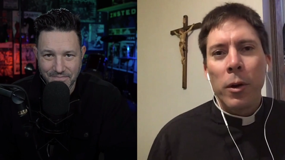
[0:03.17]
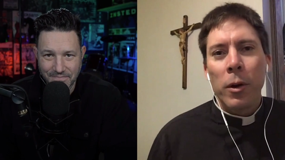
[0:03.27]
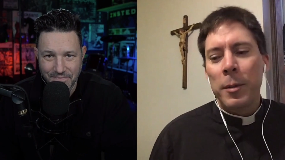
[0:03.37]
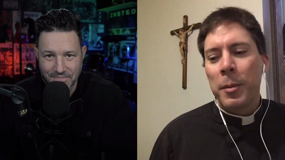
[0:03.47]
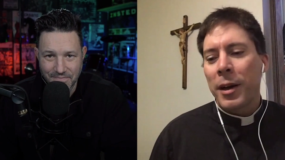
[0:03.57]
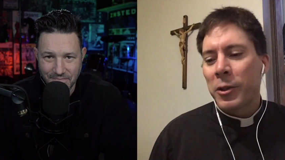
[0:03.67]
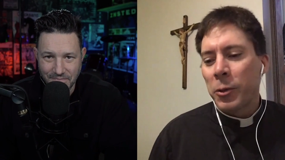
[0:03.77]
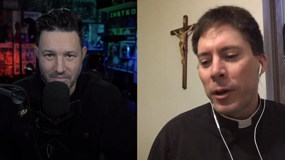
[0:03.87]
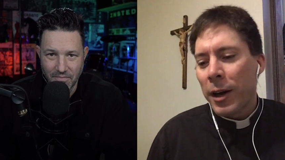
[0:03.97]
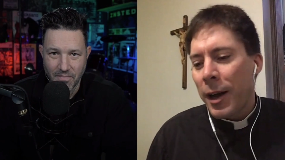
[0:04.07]
Speaker 1: Welcome back
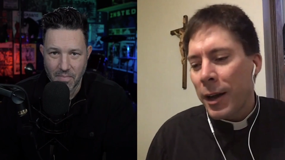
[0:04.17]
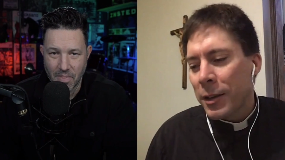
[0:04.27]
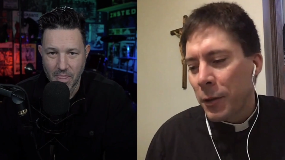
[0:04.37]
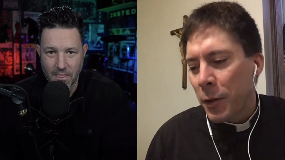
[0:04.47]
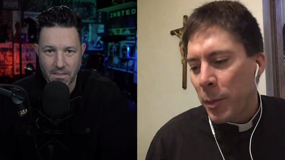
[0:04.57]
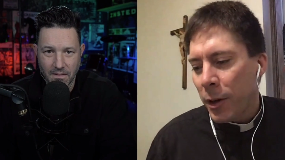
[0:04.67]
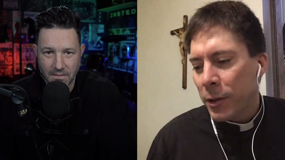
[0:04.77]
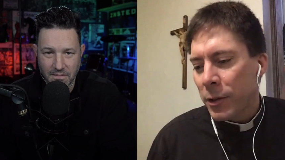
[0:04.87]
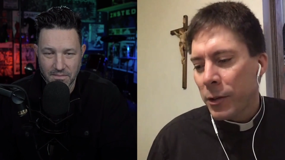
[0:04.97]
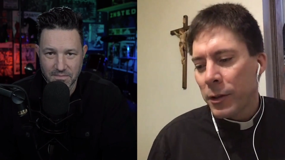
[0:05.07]
to our Acts of the
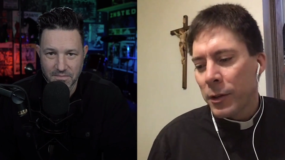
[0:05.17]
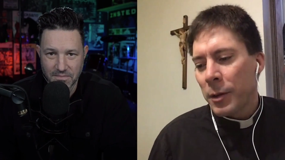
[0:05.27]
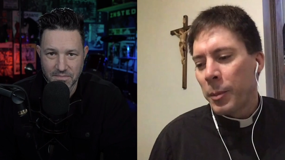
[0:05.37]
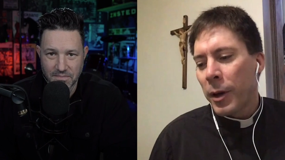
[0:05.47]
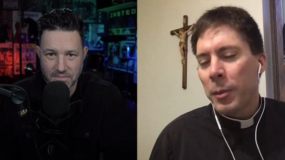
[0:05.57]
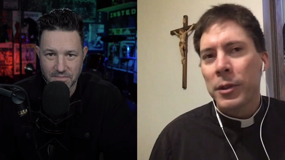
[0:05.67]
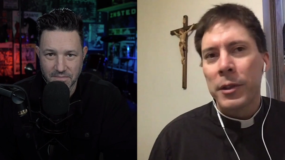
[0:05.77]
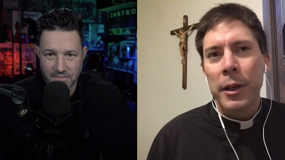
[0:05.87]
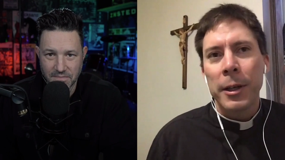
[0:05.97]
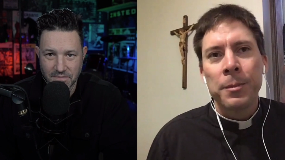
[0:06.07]
Apostles Bible
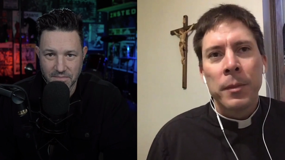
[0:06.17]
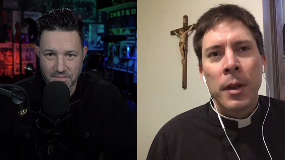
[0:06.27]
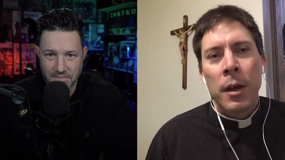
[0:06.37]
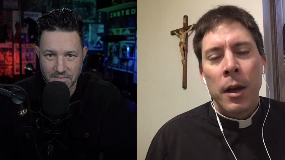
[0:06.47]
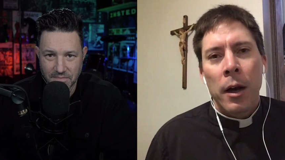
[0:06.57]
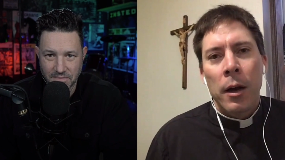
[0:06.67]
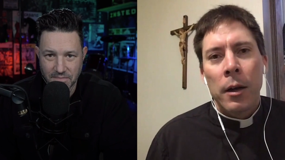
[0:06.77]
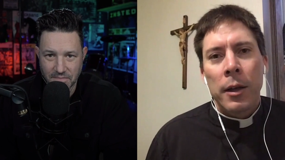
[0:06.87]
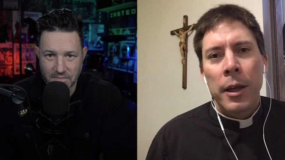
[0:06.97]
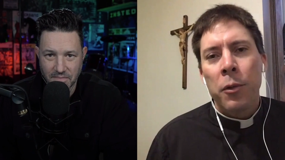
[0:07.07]
study.
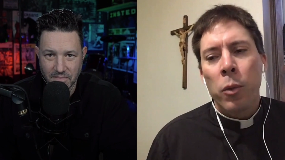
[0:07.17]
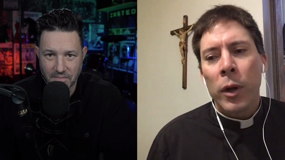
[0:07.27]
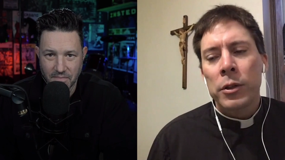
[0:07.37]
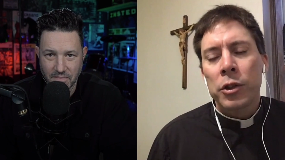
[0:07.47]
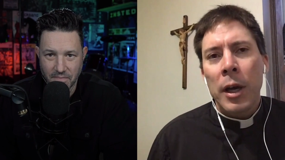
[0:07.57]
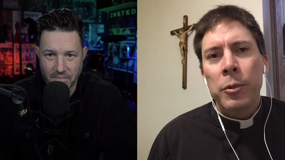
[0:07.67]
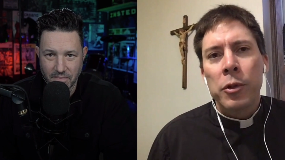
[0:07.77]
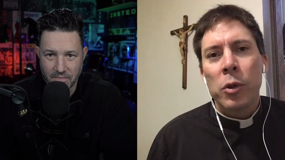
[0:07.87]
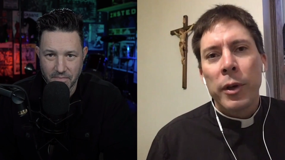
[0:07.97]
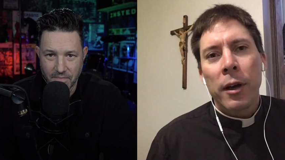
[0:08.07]
Keith, what
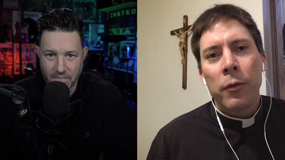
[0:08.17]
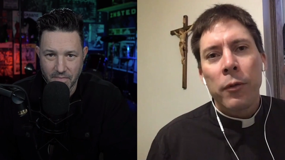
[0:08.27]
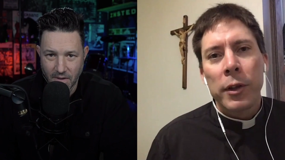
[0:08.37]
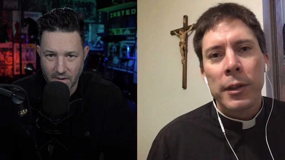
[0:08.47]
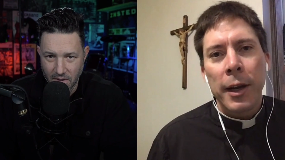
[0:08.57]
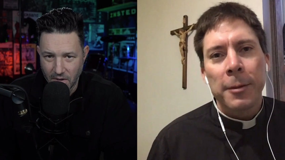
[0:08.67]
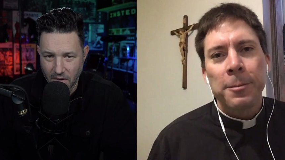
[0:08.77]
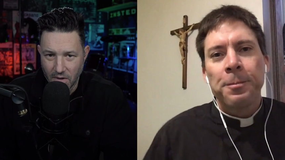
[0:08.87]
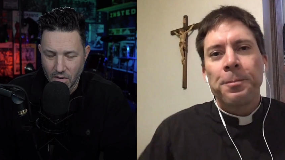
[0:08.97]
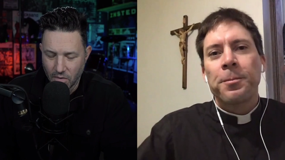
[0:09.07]
chapters are we covering today?
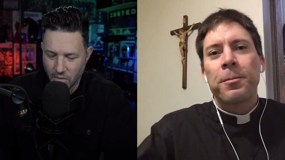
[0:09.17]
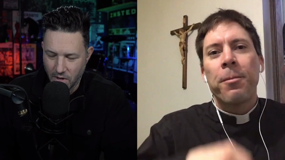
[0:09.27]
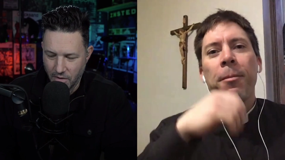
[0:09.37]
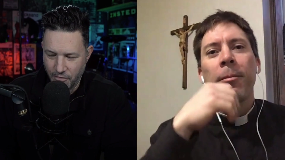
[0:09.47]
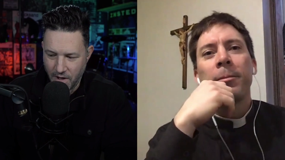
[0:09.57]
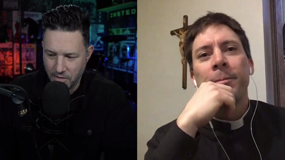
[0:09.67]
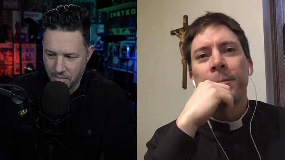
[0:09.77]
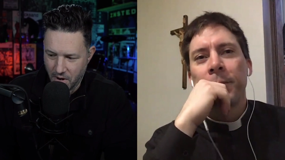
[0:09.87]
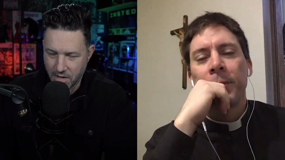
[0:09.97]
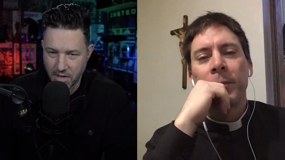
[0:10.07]
Speaker 2: Well, Father
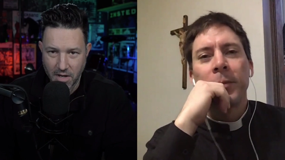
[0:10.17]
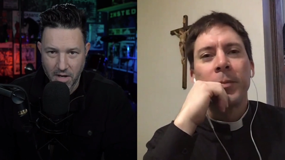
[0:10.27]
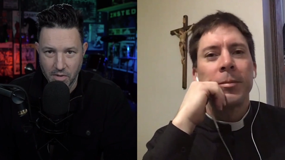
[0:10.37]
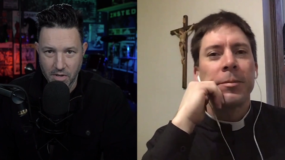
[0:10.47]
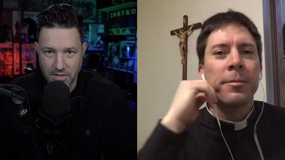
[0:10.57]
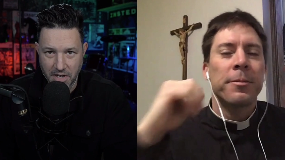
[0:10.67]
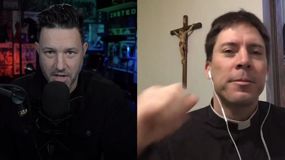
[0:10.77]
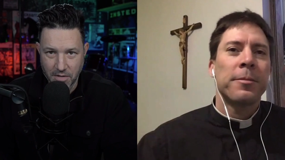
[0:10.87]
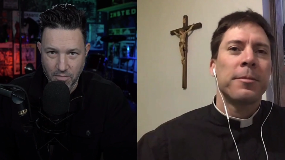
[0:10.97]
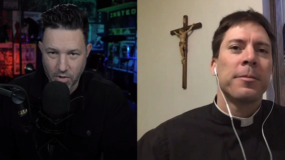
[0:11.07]
Mark, I want to say
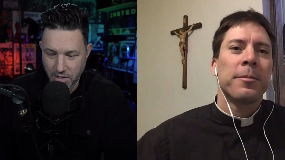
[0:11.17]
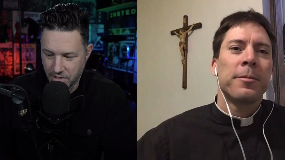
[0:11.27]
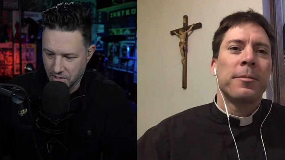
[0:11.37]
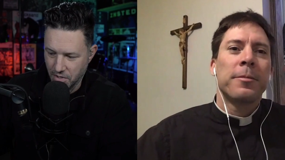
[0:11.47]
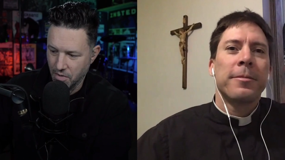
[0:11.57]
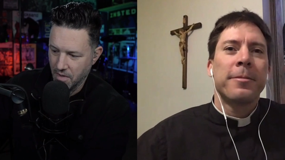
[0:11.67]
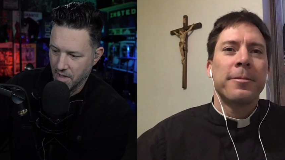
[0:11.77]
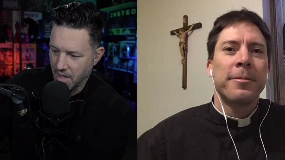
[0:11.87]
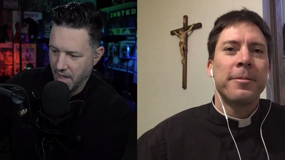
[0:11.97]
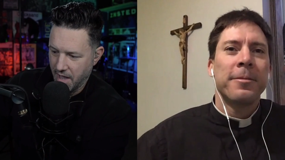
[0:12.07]
good morning to you.
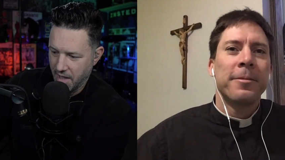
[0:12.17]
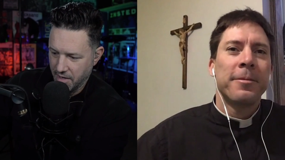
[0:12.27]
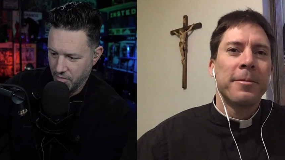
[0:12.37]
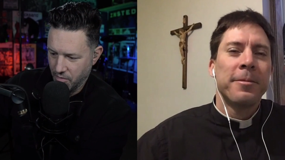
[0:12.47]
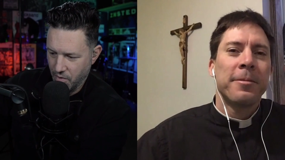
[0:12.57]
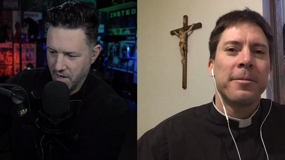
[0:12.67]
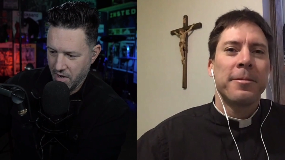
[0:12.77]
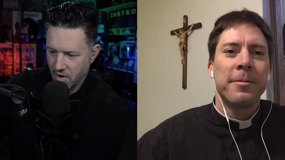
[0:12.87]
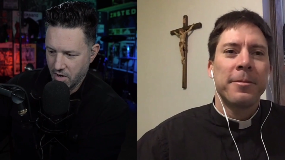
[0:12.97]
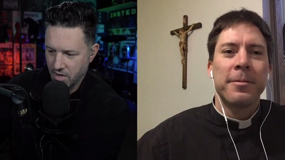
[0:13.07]
And we
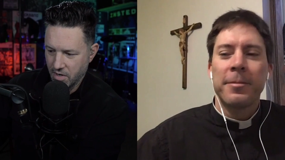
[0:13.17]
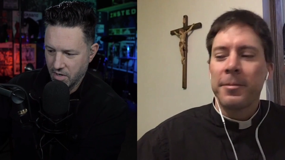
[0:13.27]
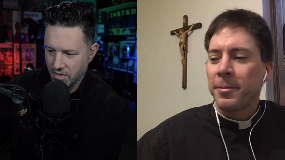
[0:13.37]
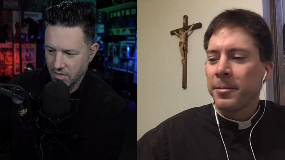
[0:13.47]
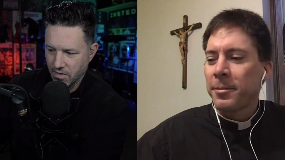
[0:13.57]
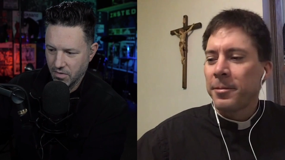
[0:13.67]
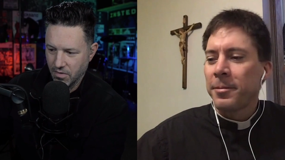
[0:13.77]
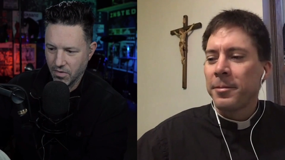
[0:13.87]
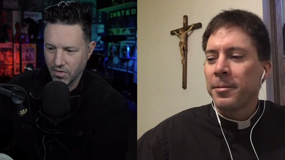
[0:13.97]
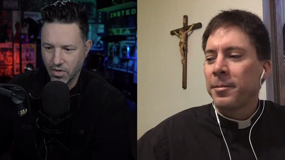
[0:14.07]
are
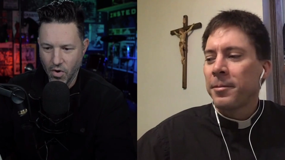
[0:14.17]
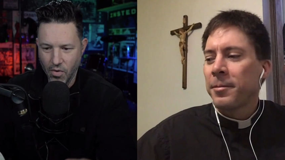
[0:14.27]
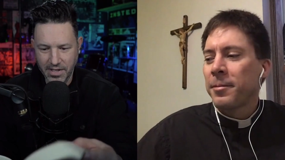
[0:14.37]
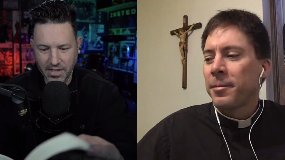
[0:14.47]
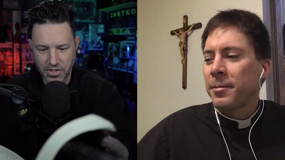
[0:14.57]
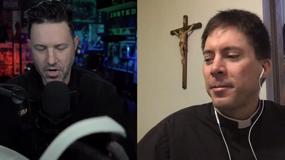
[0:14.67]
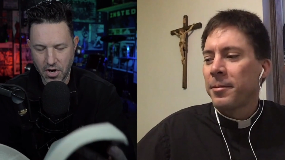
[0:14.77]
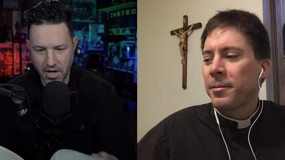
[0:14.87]
going to start